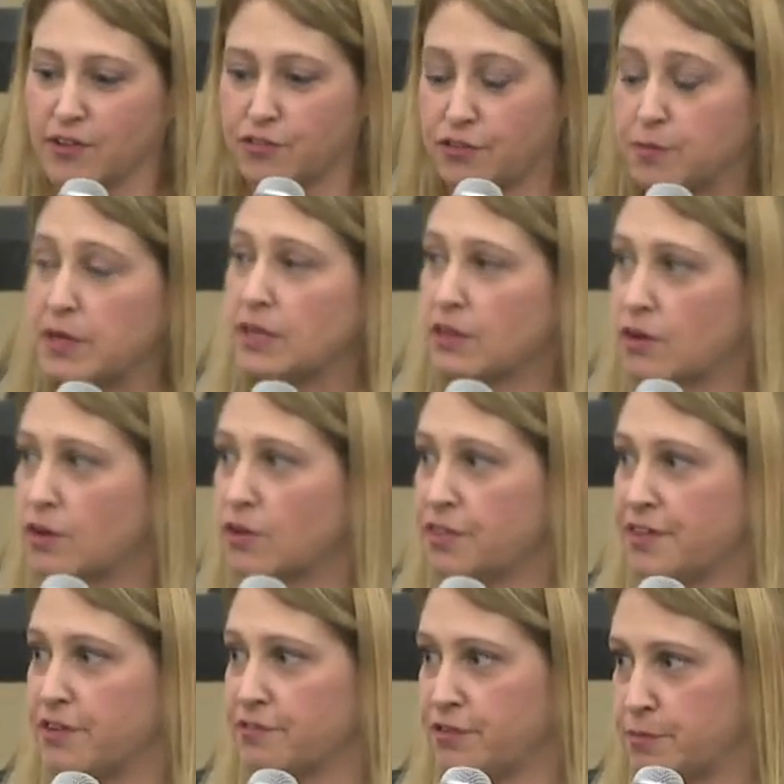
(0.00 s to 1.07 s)
for me, the whole
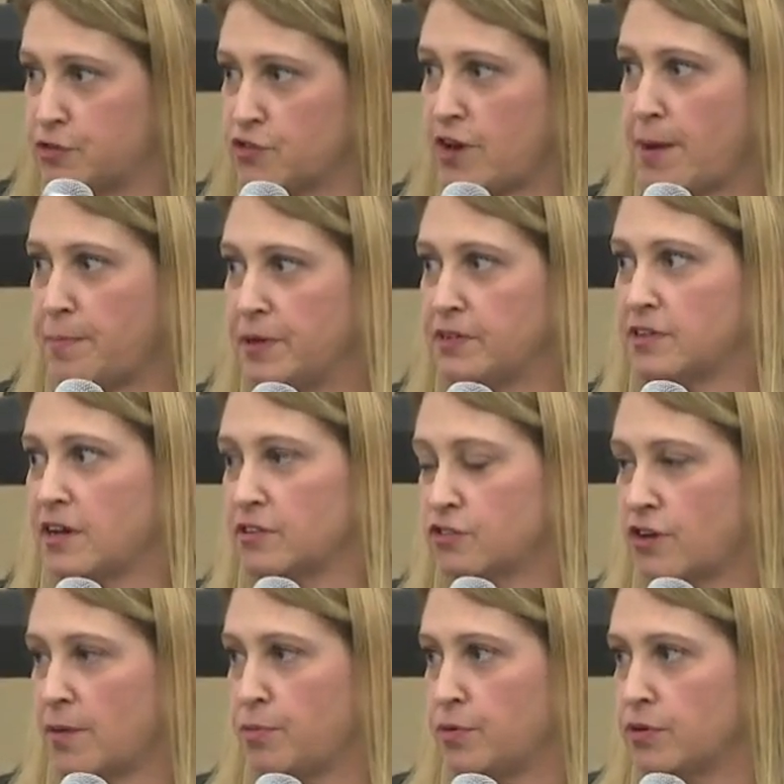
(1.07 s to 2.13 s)
thing from strap in to
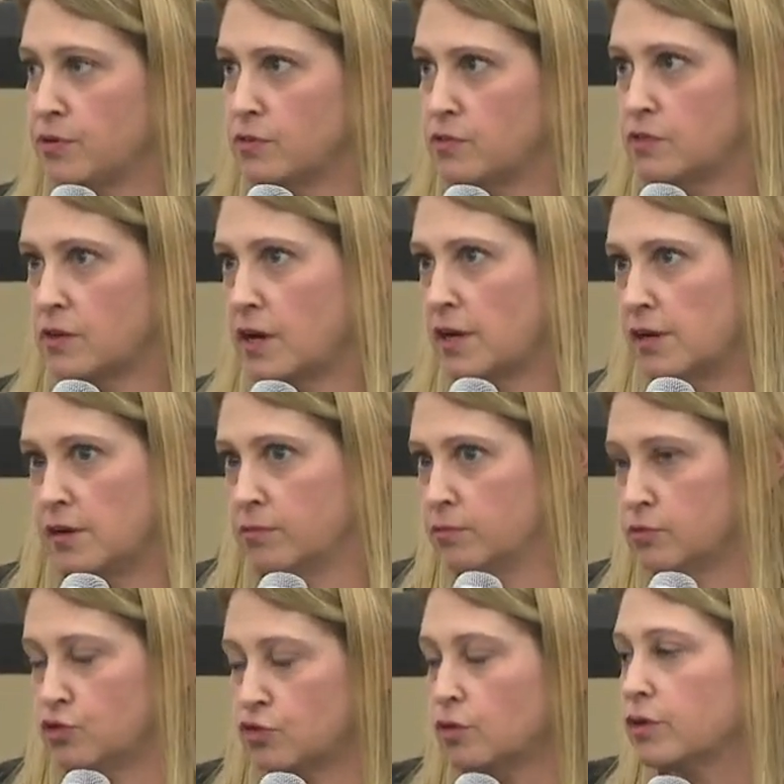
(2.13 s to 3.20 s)
unstrap was uh,
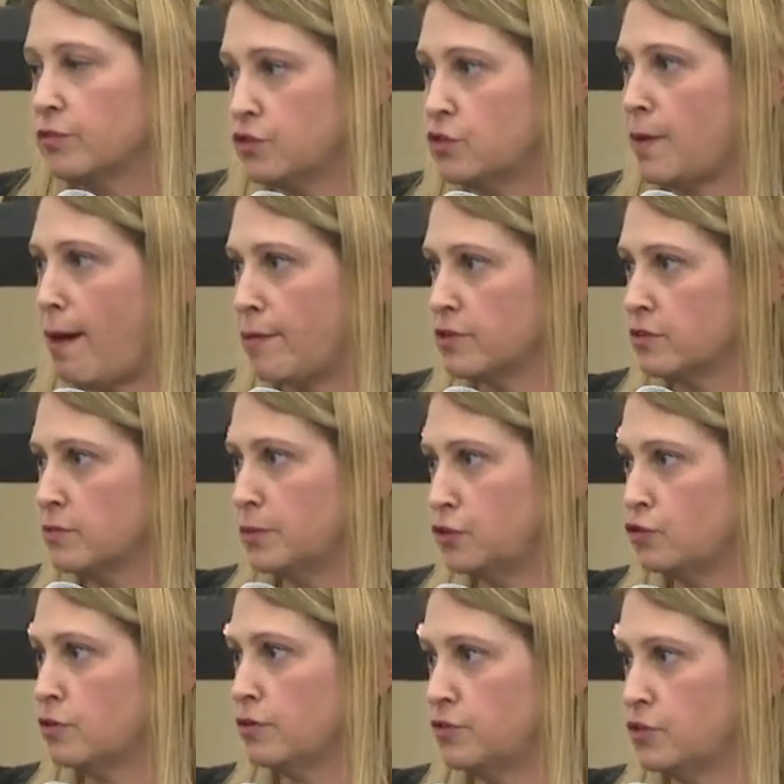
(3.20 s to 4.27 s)
short of two hours, a little bit
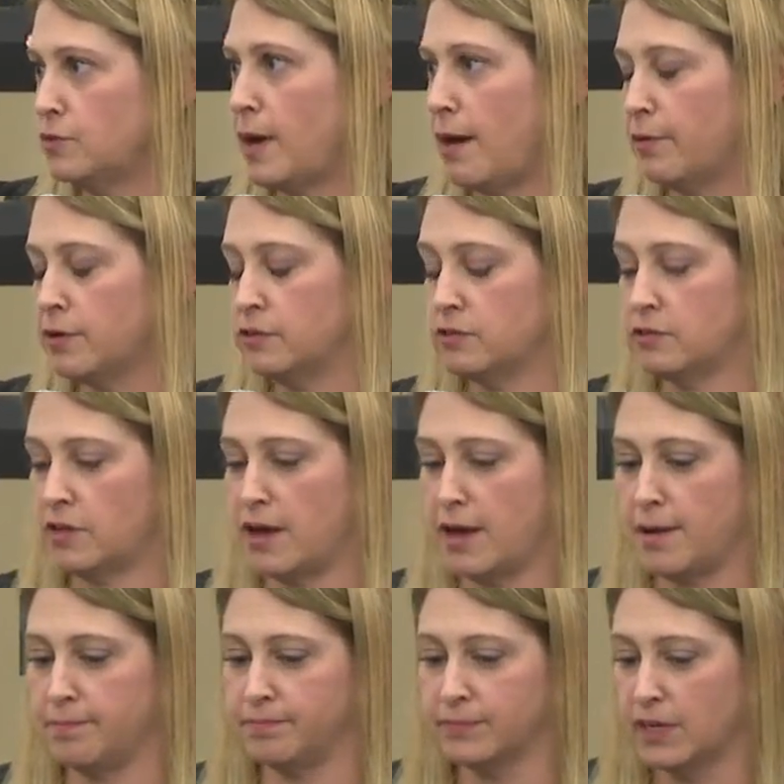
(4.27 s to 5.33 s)
short of two hours.
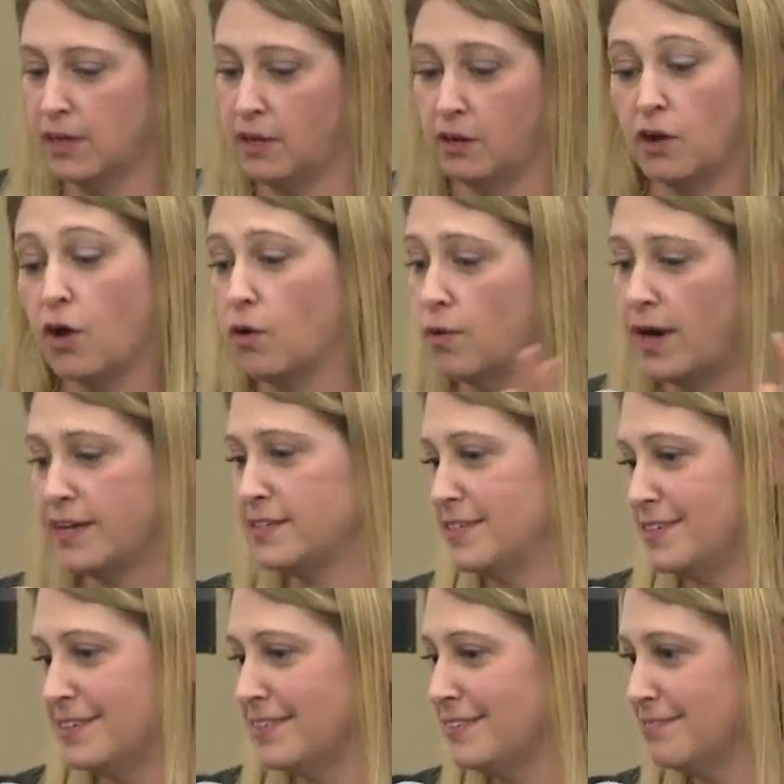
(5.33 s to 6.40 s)
Um, no, I
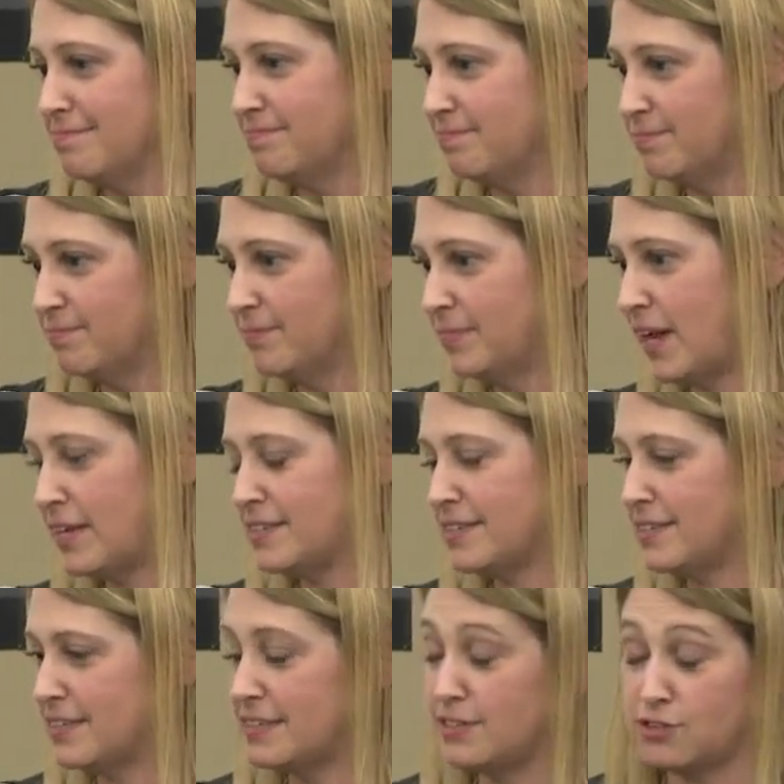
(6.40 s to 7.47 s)
didn't. I
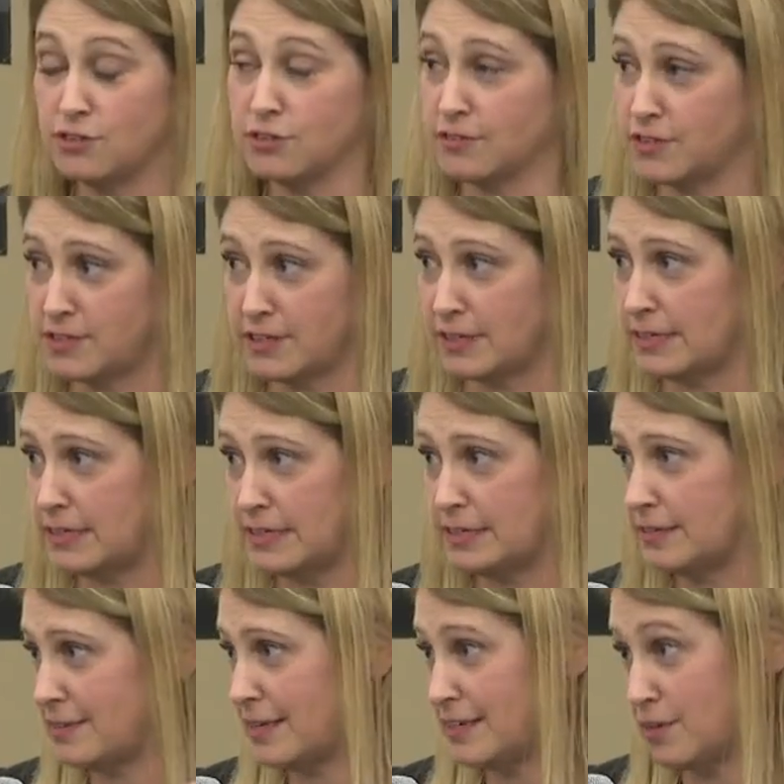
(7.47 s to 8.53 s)
didn't need to use the
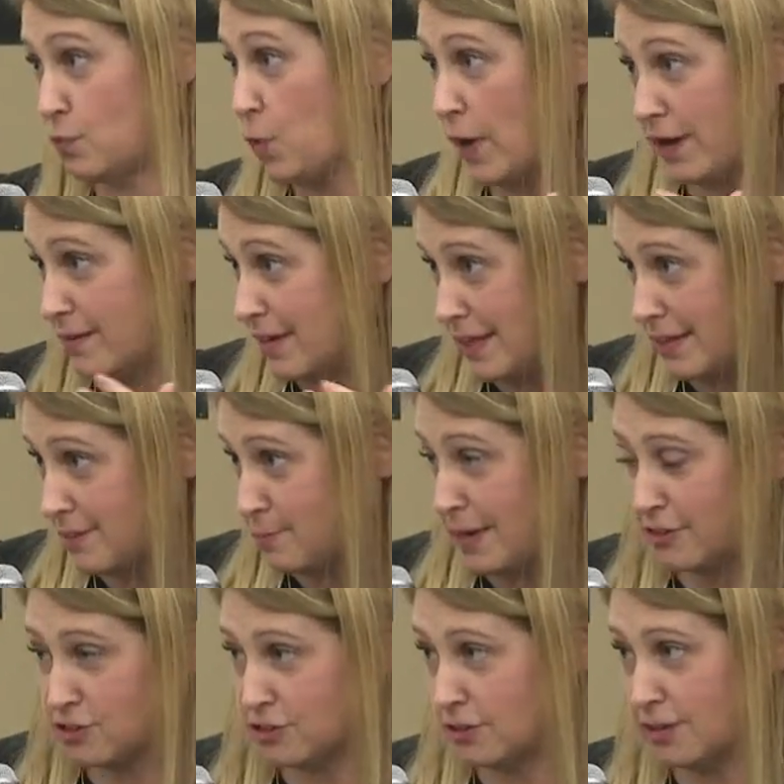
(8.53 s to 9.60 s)
facilities. I didn't wear anything
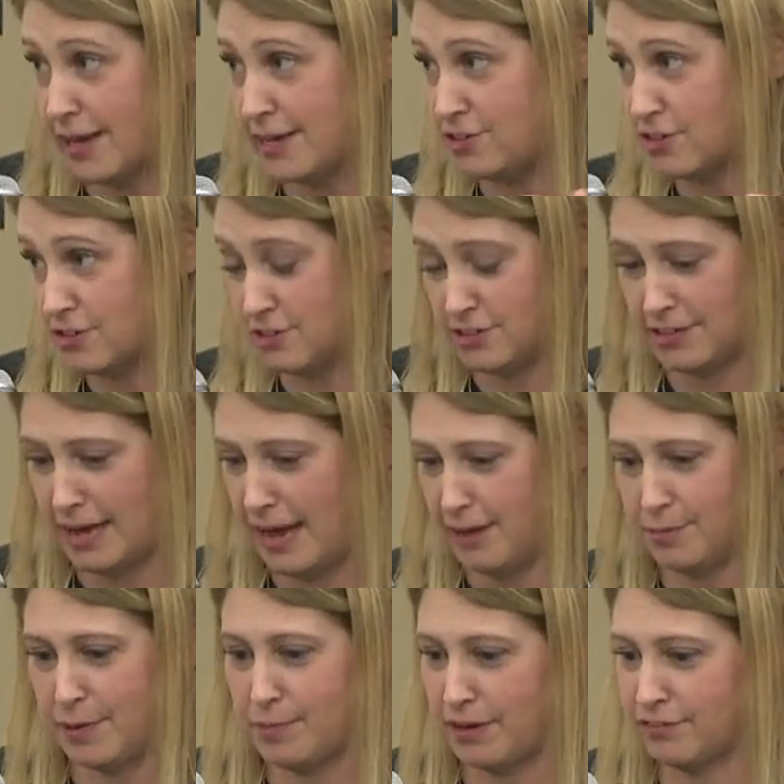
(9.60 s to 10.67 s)
special. I just had
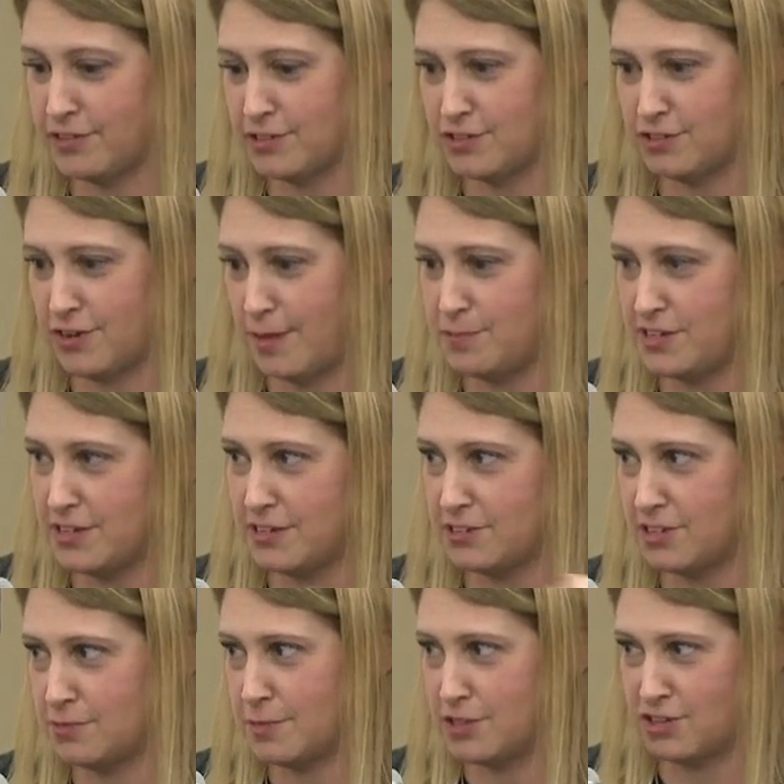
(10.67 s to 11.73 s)
my breakfast strapped in,
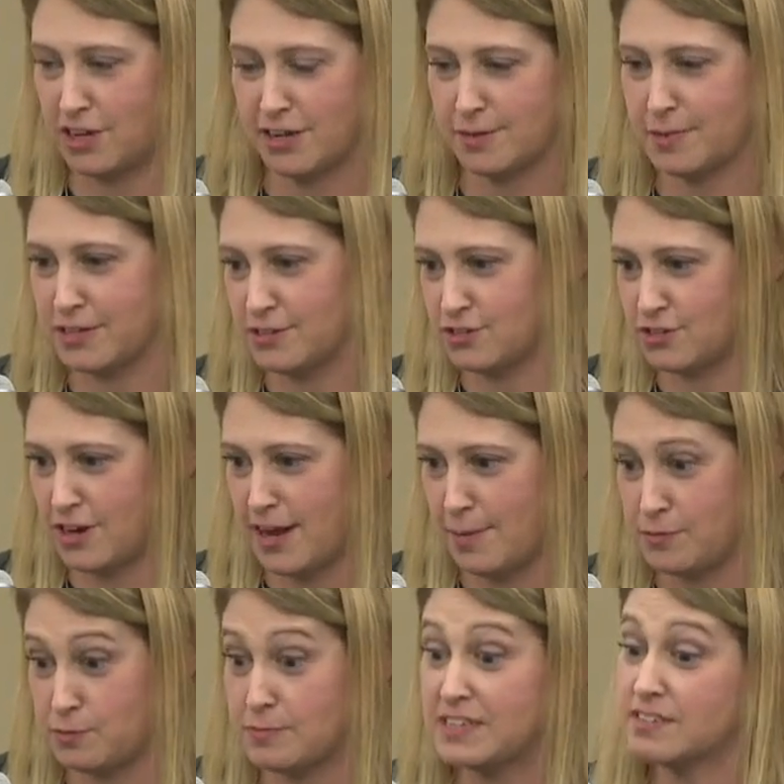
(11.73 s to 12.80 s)
did my job,
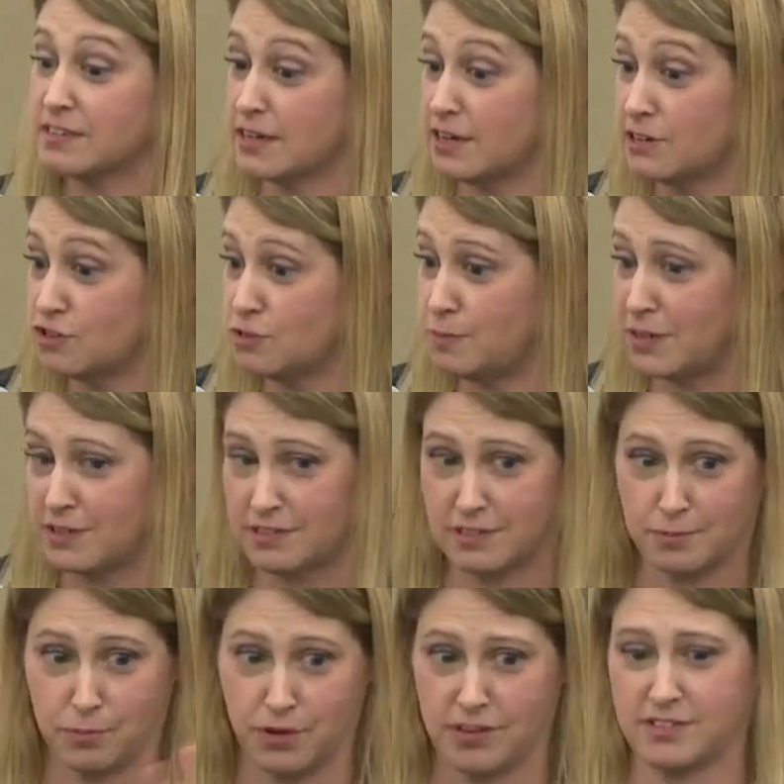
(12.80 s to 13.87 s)
unstrapped, missed lunch because of the
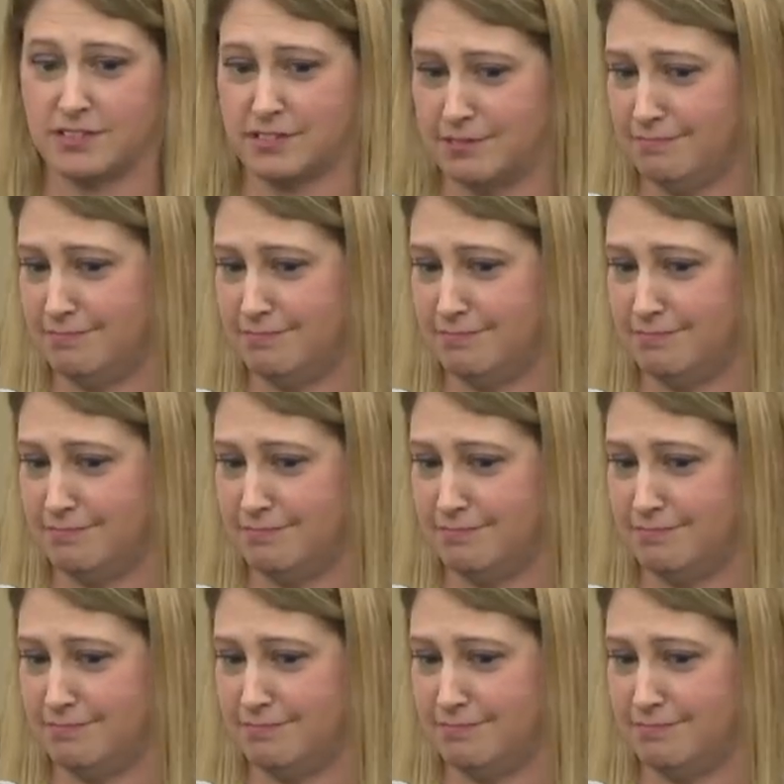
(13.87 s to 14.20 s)
press